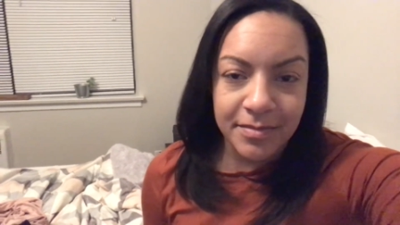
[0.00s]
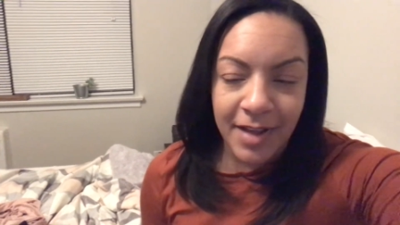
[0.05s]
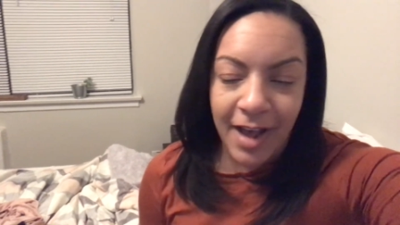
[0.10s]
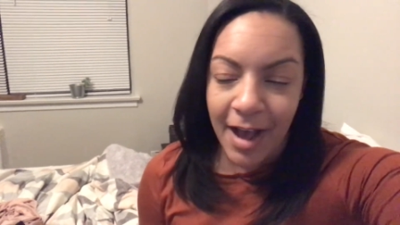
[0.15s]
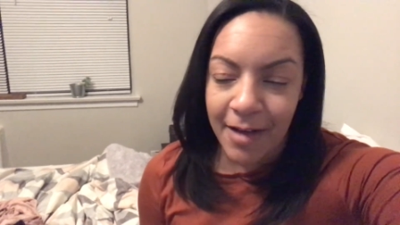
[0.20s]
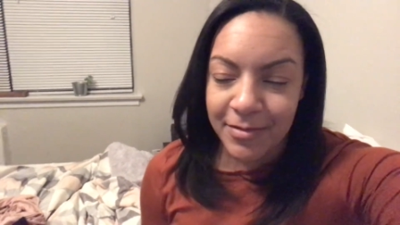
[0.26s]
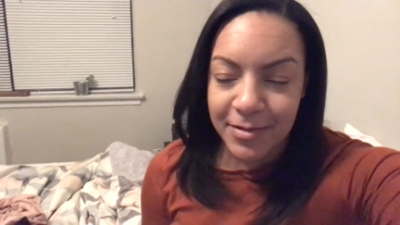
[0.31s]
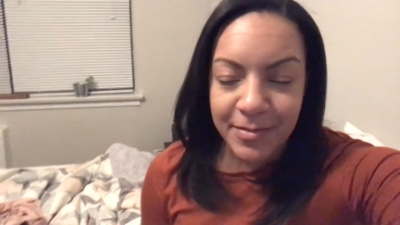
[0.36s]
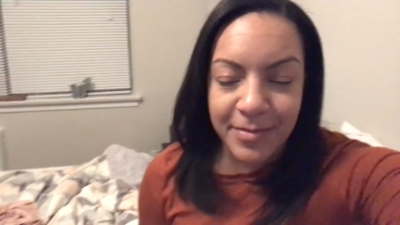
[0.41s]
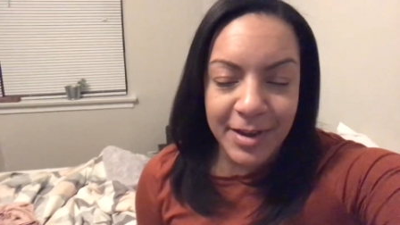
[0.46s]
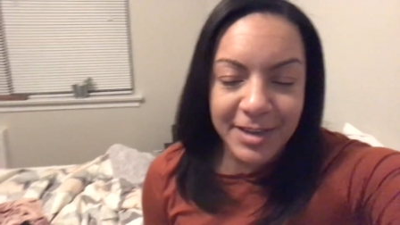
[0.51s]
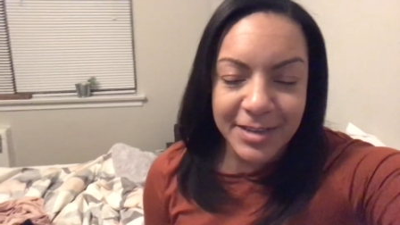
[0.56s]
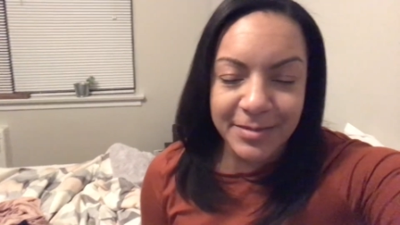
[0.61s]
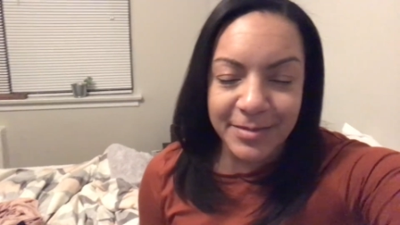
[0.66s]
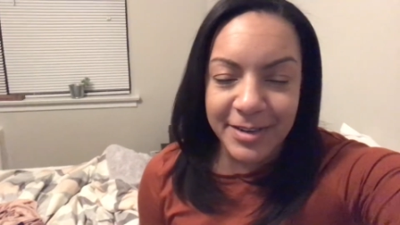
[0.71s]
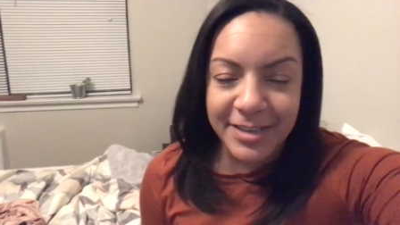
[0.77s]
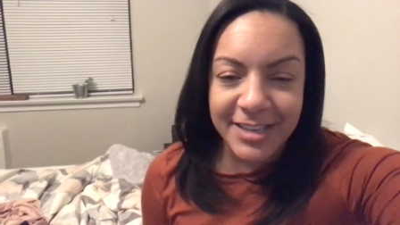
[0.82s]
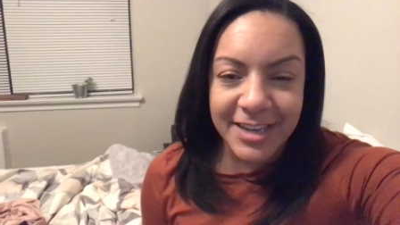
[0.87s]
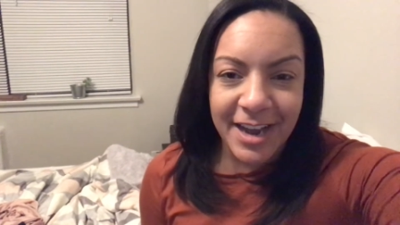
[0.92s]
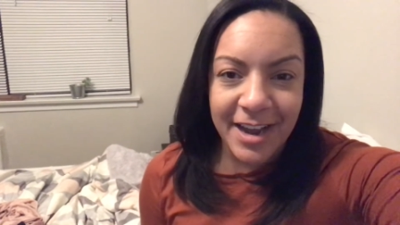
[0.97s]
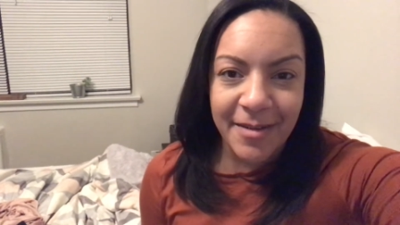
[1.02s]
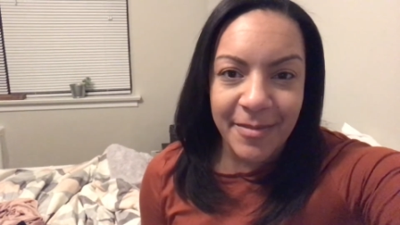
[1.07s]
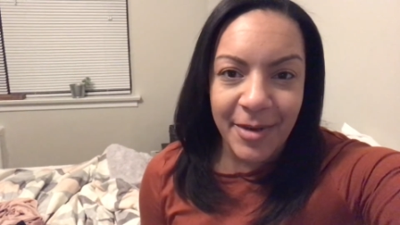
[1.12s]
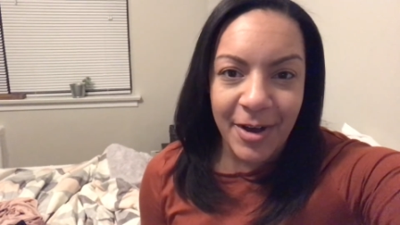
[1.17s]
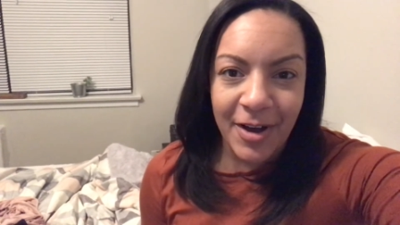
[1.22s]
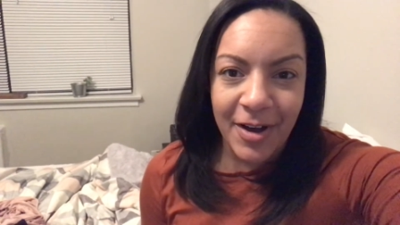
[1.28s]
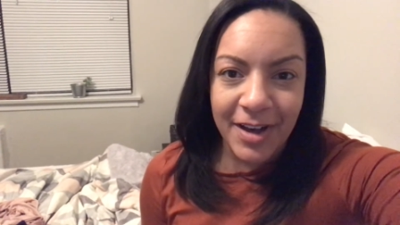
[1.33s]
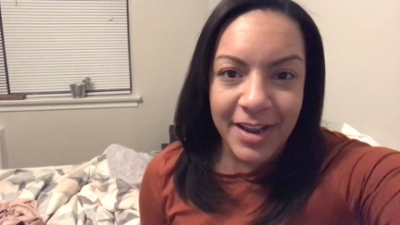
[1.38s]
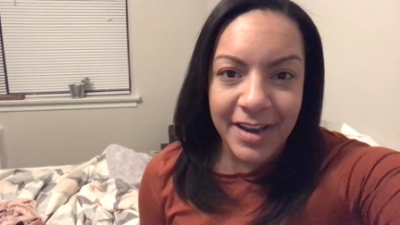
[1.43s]
optimize my time
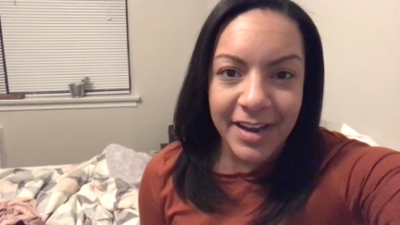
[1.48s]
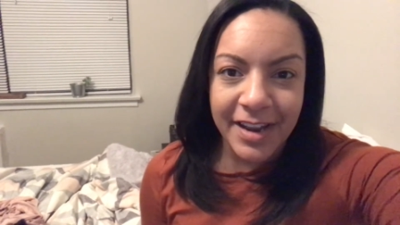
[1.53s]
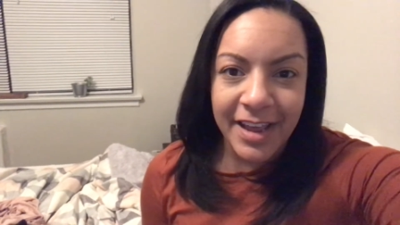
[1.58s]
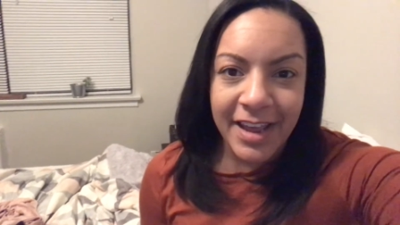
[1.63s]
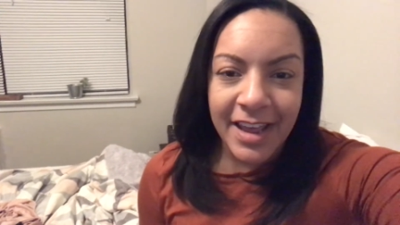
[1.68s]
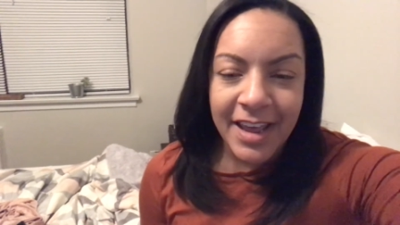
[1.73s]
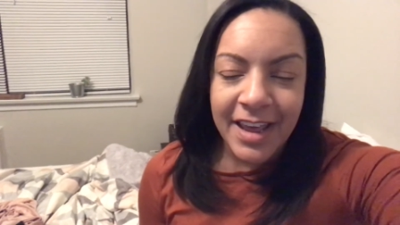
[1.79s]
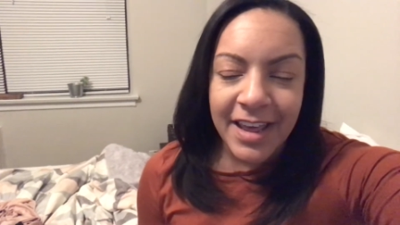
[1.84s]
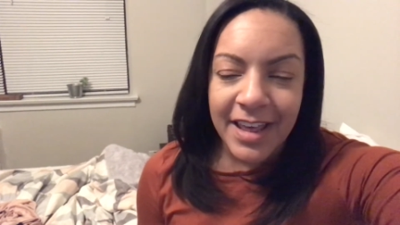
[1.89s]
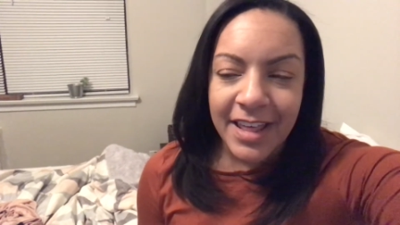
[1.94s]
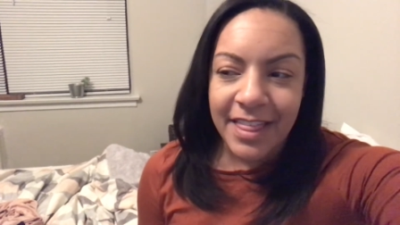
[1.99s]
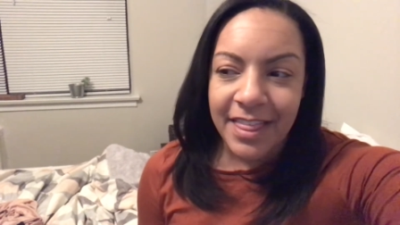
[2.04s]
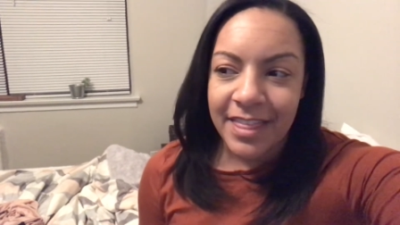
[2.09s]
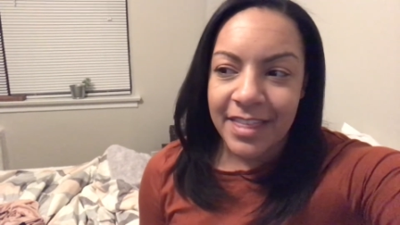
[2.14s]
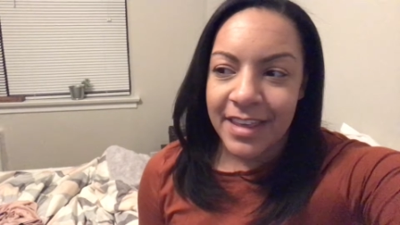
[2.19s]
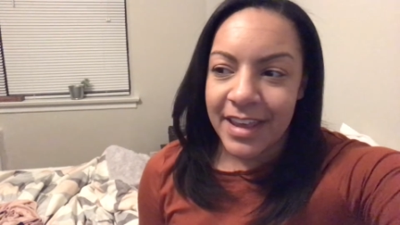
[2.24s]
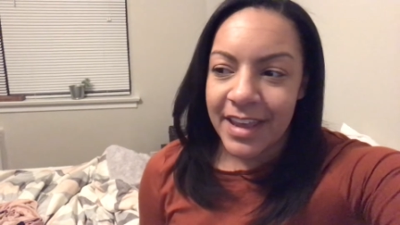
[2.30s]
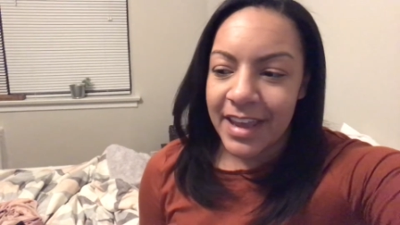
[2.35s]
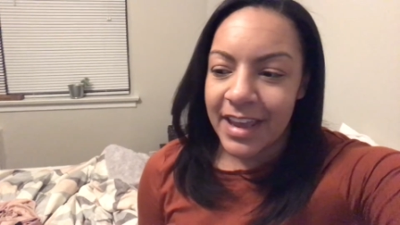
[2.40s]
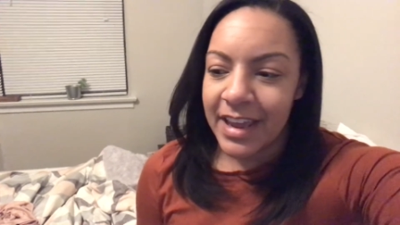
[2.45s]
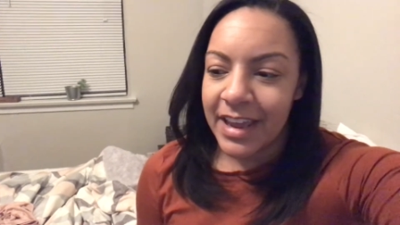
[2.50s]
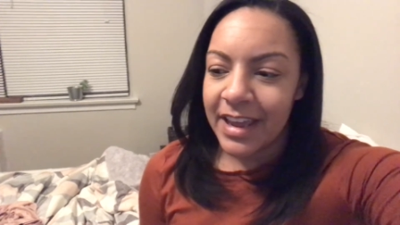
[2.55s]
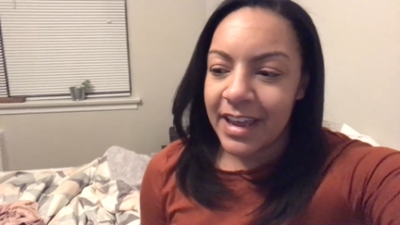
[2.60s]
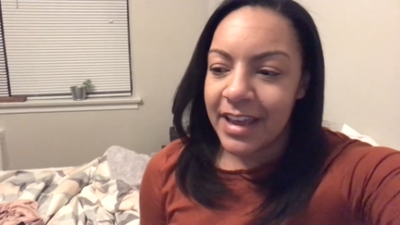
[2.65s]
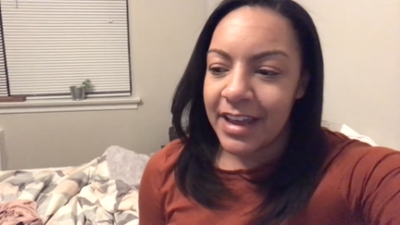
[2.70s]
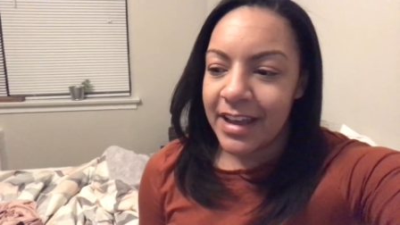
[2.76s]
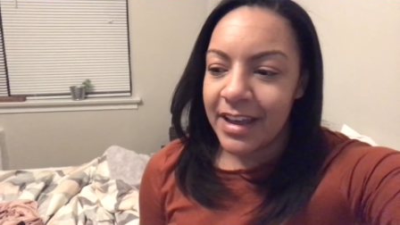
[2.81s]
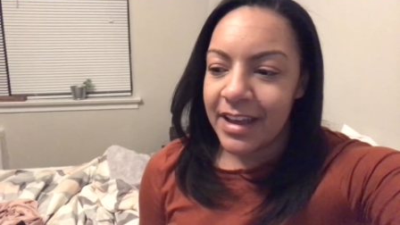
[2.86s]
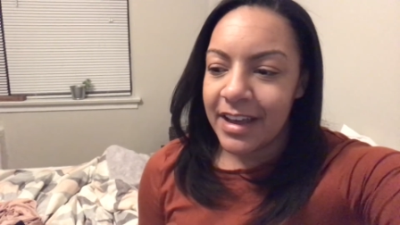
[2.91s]
on the